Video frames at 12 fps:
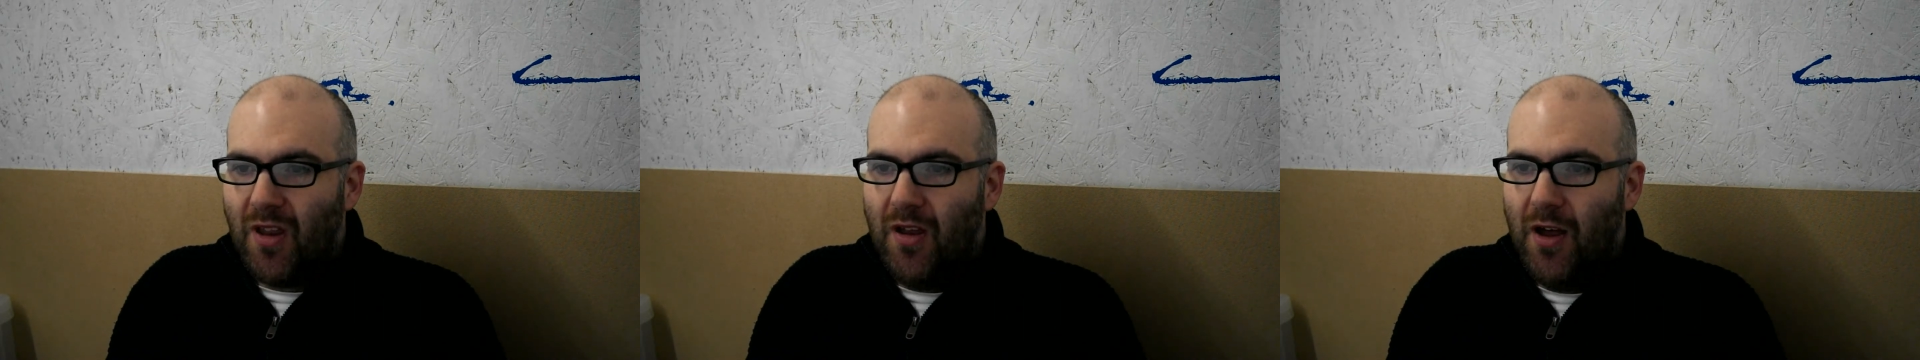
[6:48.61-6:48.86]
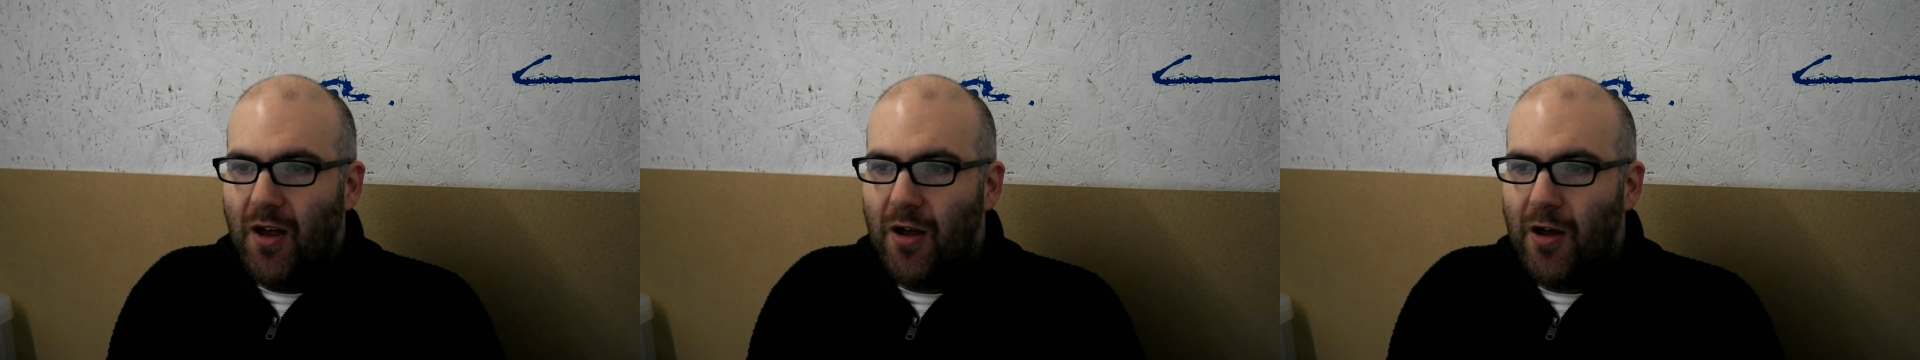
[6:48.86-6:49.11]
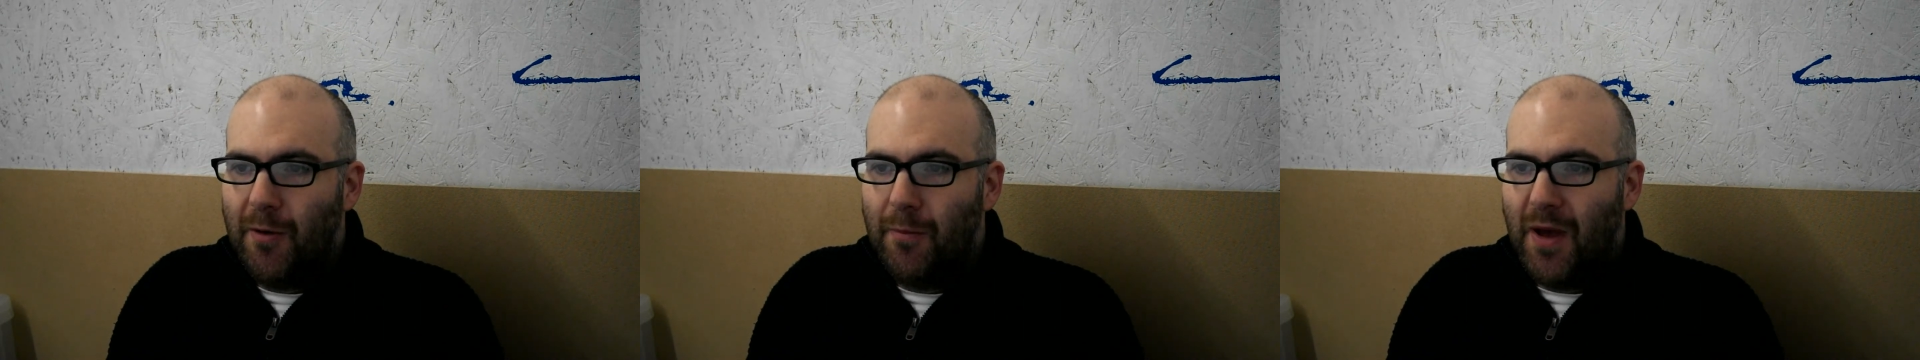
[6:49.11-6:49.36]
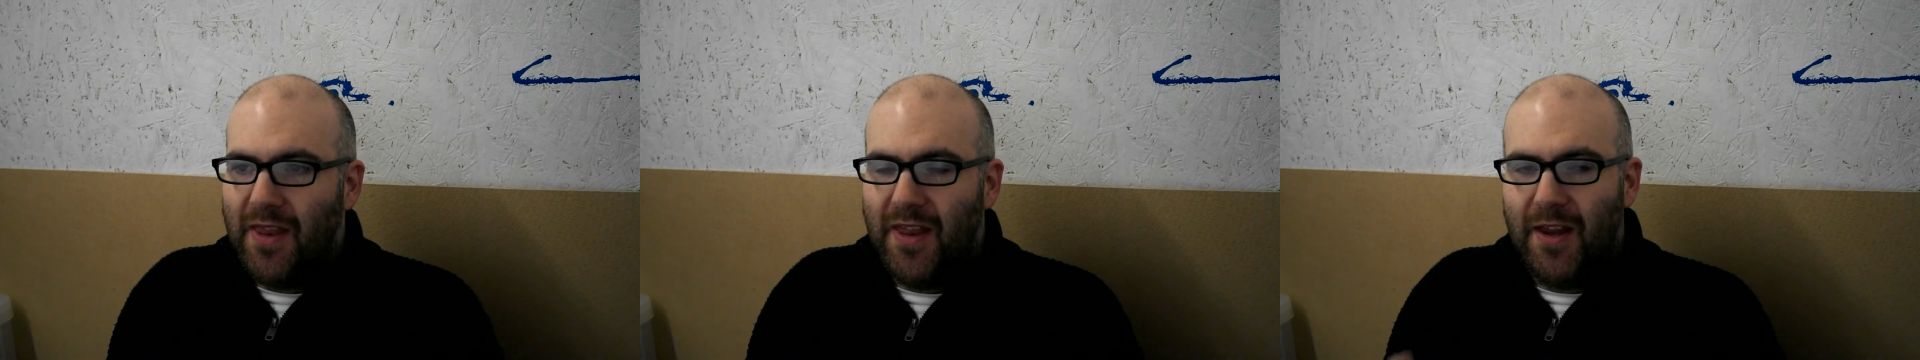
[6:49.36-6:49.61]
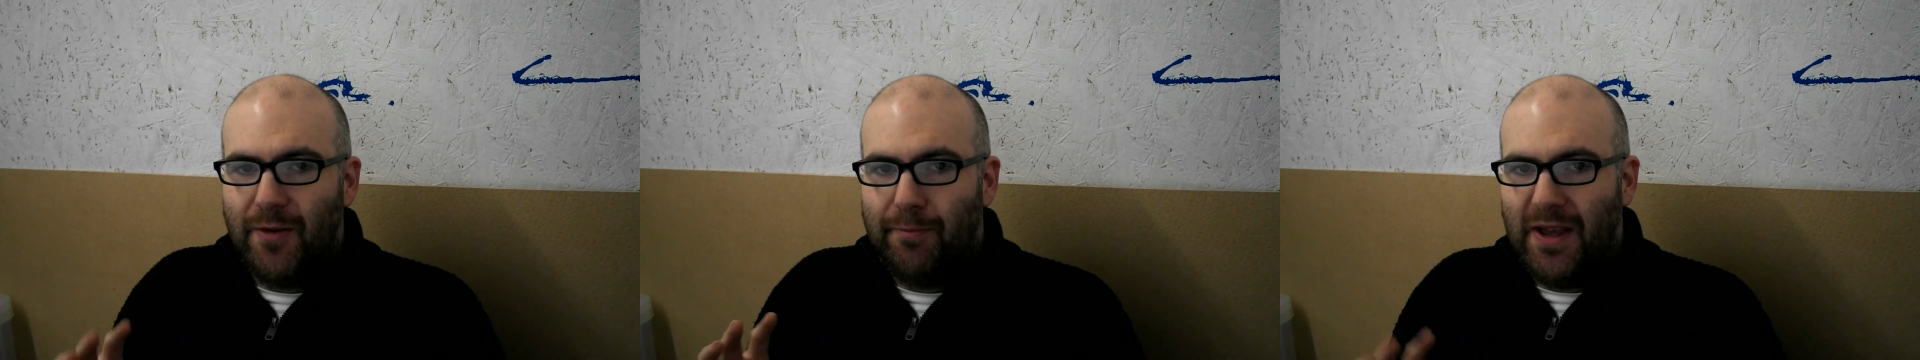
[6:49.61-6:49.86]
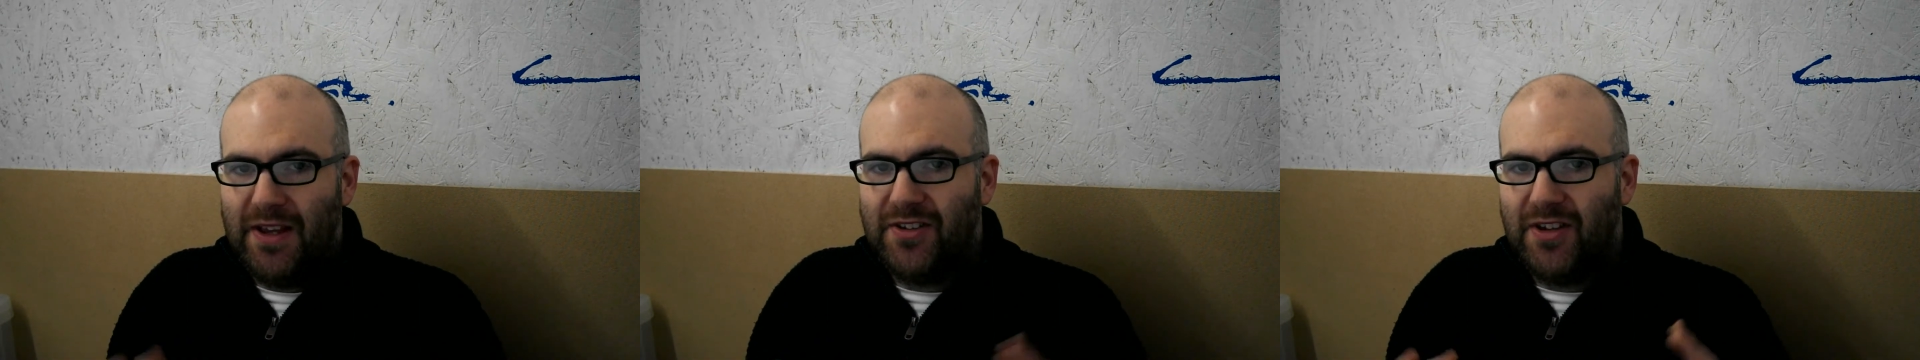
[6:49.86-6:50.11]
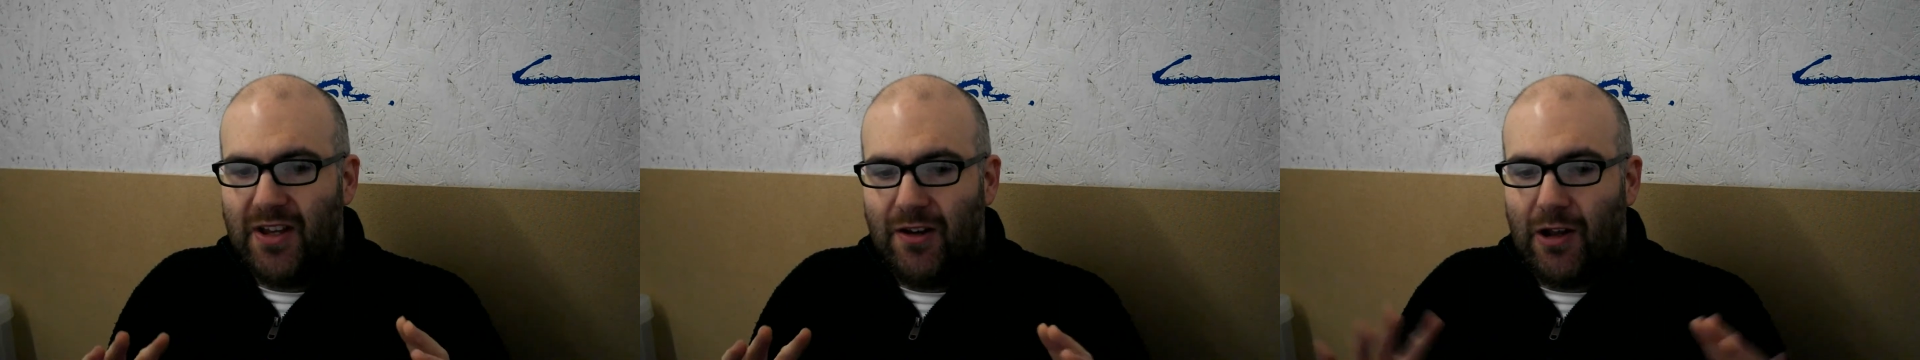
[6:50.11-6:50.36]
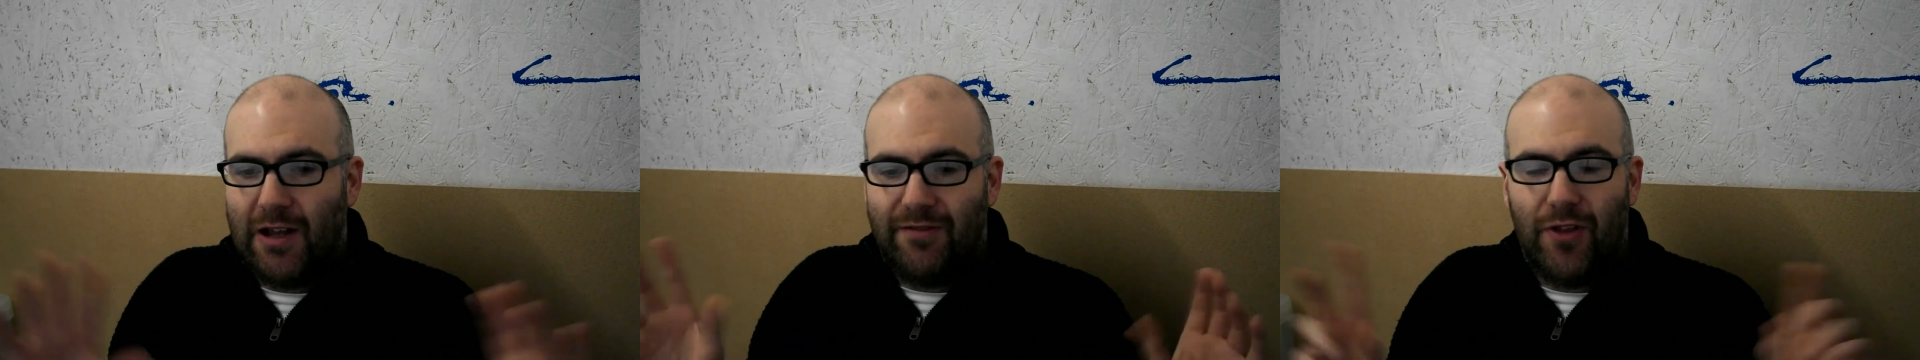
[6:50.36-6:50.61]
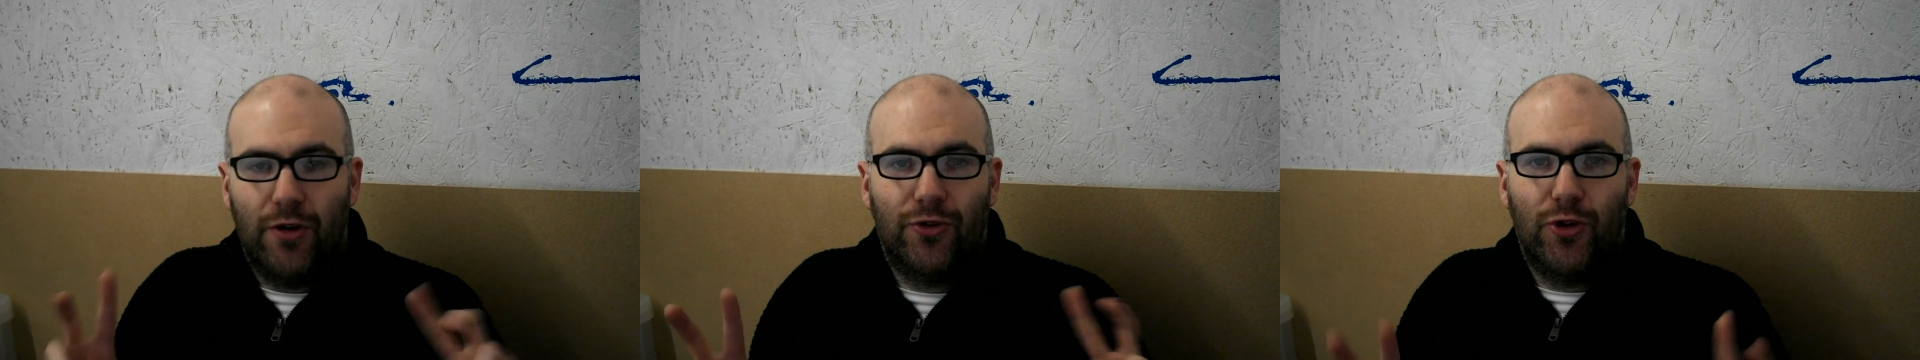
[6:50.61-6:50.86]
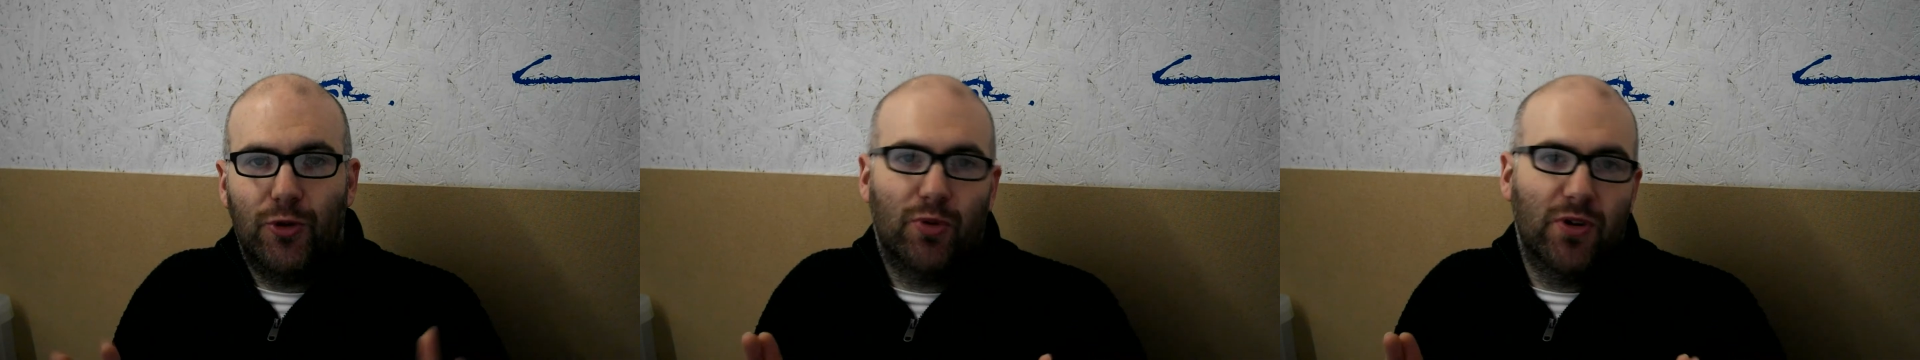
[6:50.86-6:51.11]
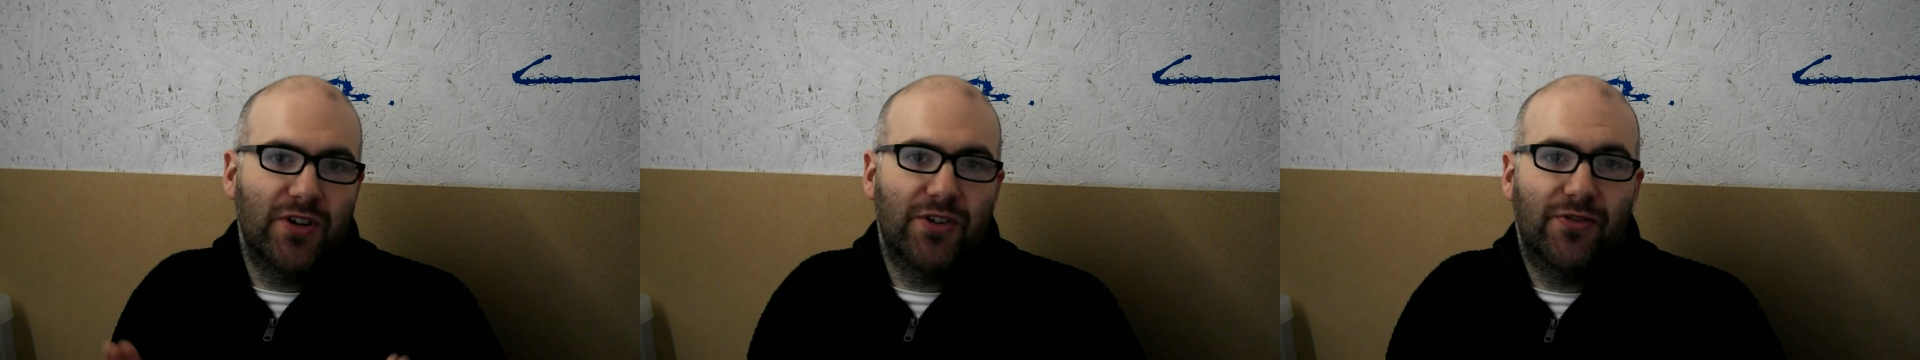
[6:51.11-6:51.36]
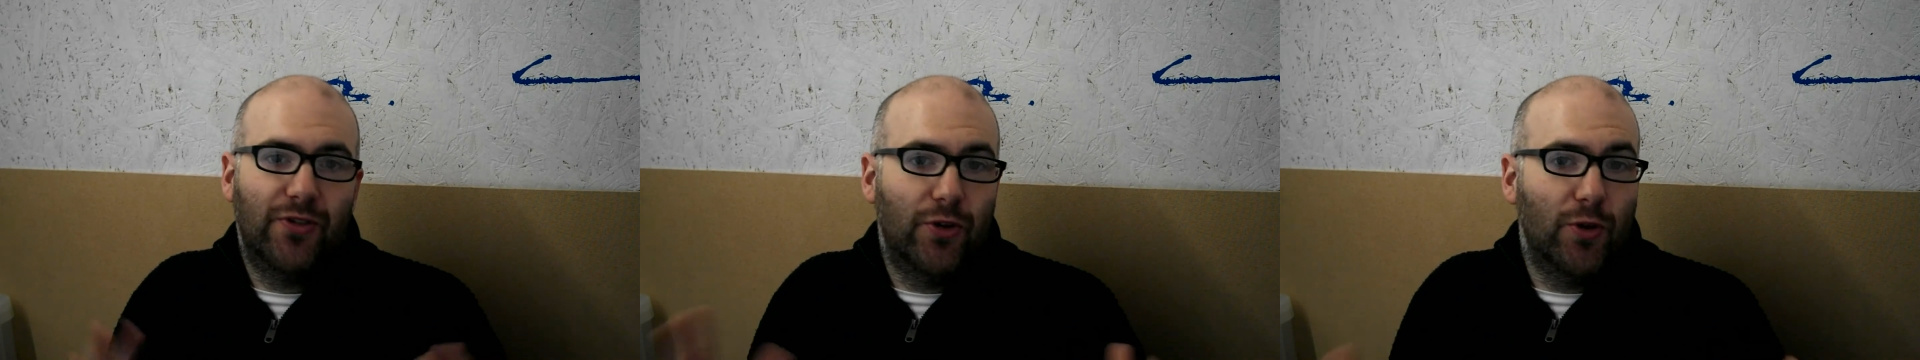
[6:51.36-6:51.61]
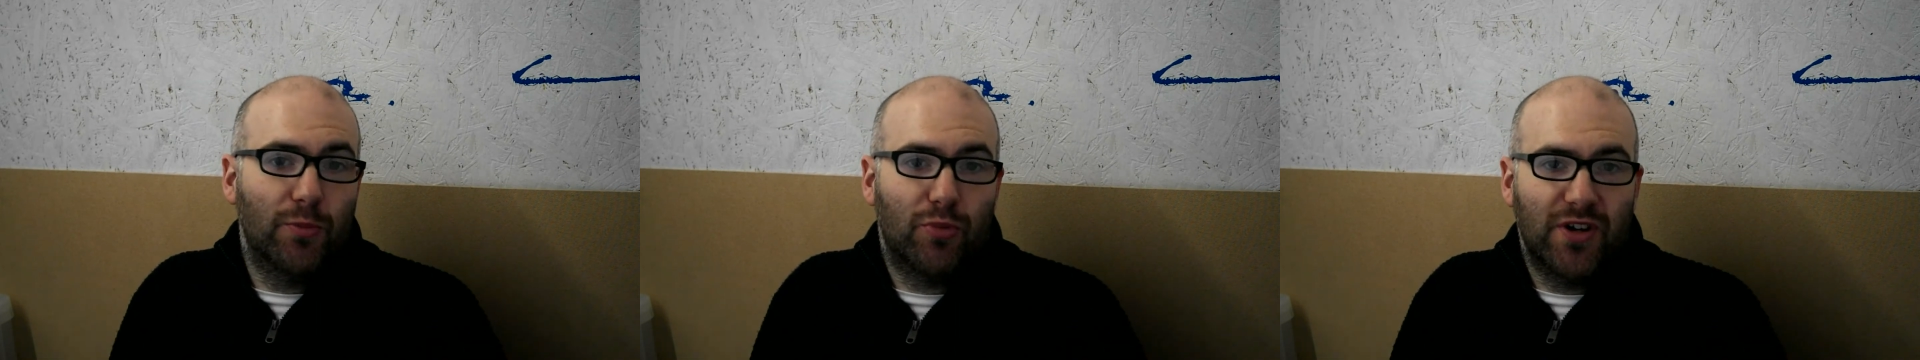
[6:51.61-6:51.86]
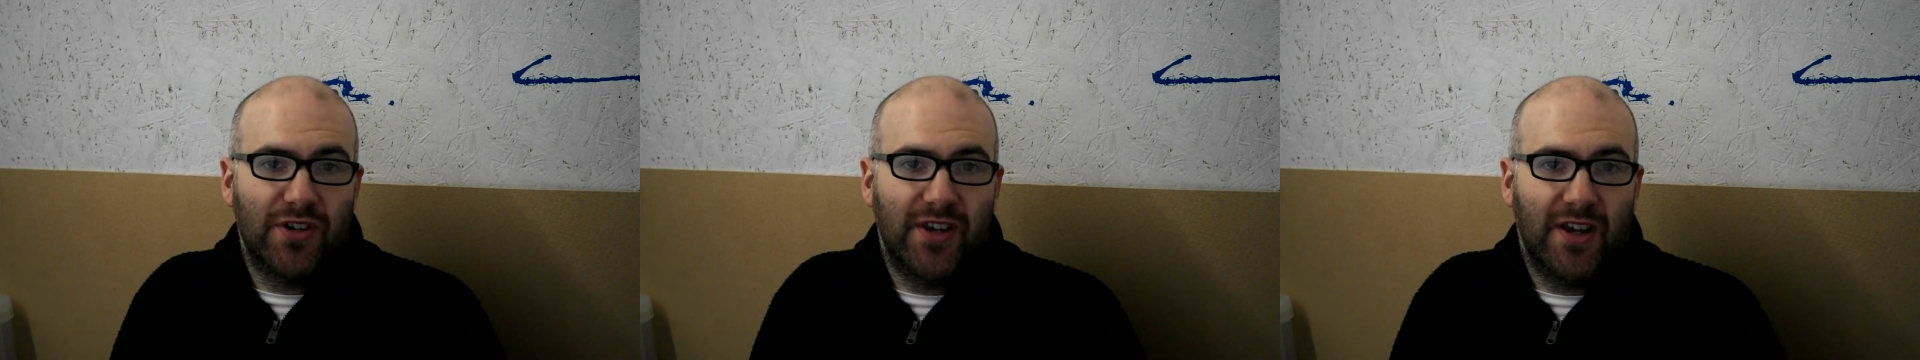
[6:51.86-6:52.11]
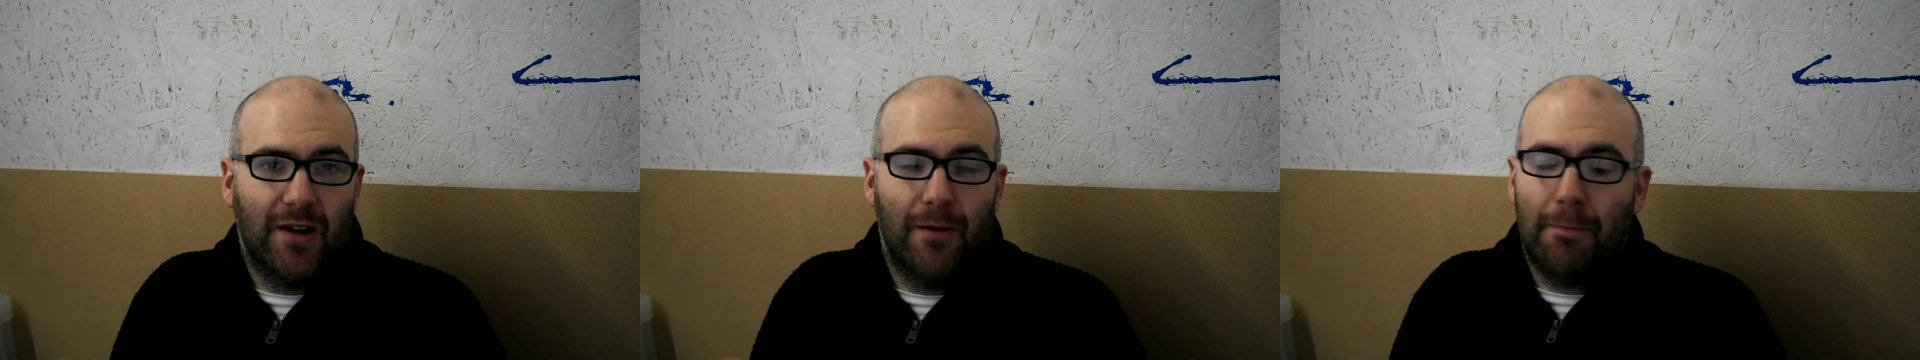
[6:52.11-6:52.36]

And then basically I'll have those 2 printers for doing printing,